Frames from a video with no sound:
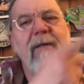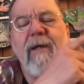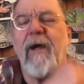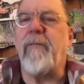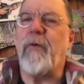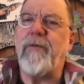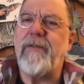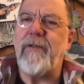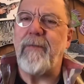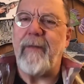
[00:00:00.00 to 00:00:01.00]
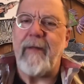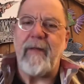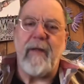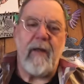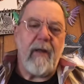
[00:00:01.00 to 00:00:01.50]
I'm going to do
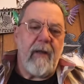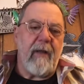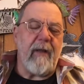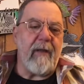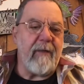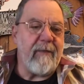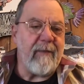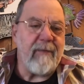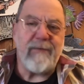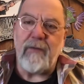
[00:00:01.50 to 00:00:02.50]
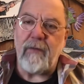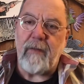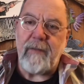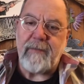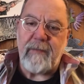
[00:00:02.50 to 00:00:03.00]
that. And uh,
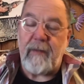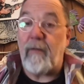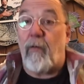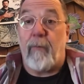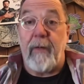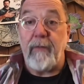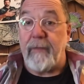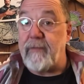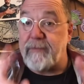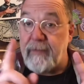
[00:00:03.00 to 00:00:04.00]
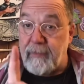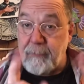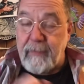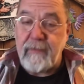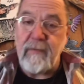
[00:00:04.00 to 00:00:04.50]
so I sat down. Oh, by the way, it's not a
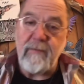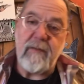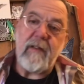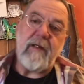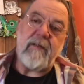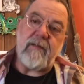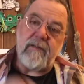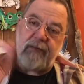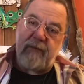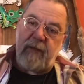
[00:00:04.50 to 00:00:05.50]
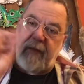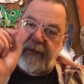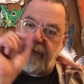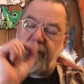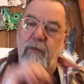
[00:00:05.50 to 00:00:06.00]
painting. Today is, uh, I
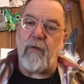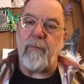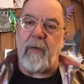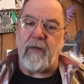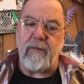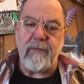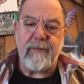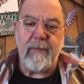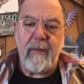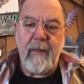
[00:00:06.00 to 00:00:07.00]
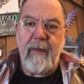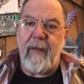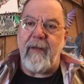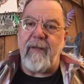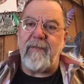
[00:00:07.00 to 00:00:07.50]
used the old markers
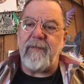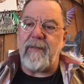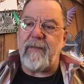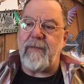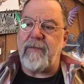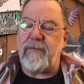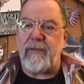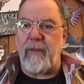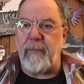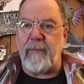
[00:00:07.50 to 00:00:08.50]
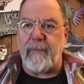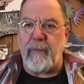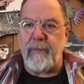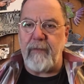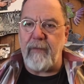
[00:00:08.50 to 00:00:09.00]
and uh, just had a bit of
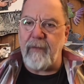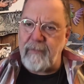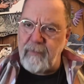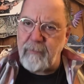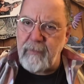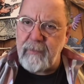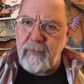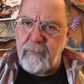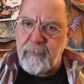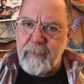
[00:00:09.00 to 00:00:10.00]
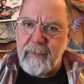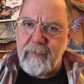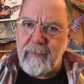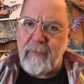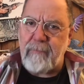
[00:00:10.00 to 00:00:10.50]
fun with it. And I think I'm going to keep
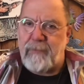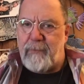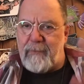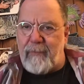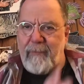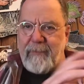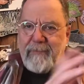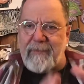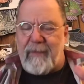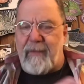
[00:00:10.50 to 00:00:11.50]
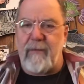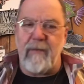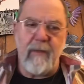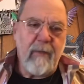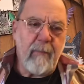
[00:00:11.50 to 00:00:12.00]
uh, doing little things like that.
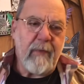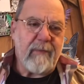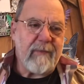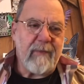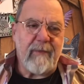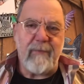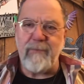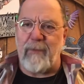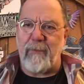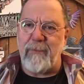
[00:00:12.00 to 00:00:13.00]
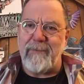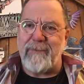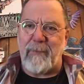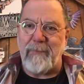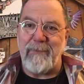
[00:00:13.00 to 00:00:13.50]
But uh, there's always
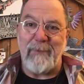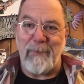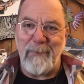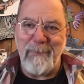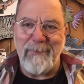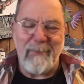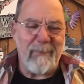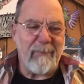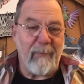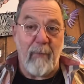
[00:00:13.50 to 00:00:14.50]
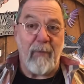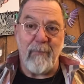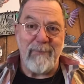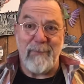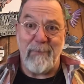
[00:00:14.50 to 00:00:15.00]
something to do, so I'm
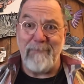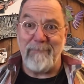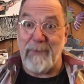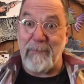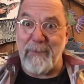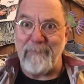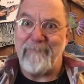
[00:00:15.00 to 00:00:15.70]
always doing something.